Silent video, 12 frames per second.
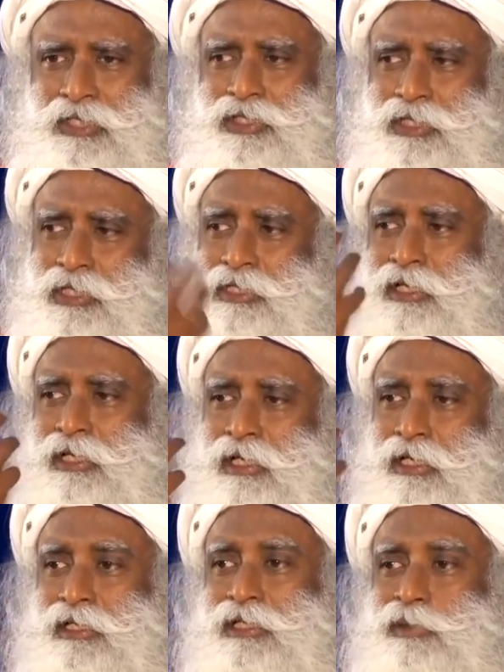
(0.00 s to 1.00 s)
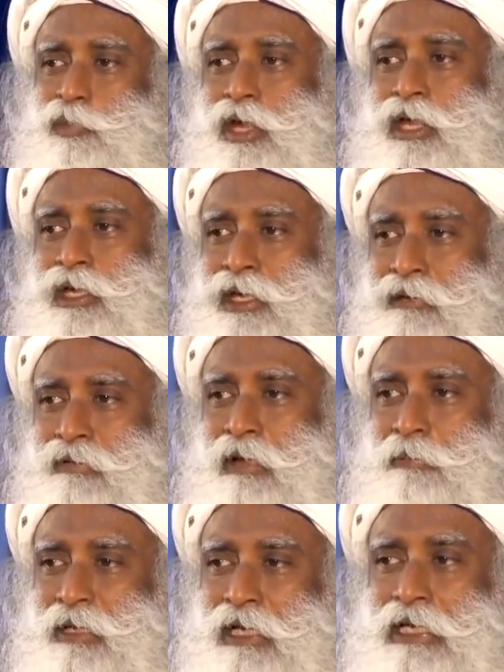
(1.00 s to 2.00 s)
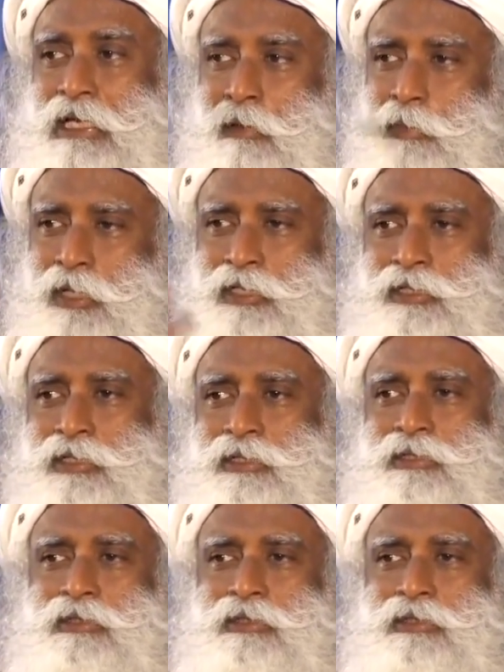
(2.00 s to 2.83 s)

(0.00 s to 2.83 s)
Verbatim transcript: Just recently this brain developed a little bit.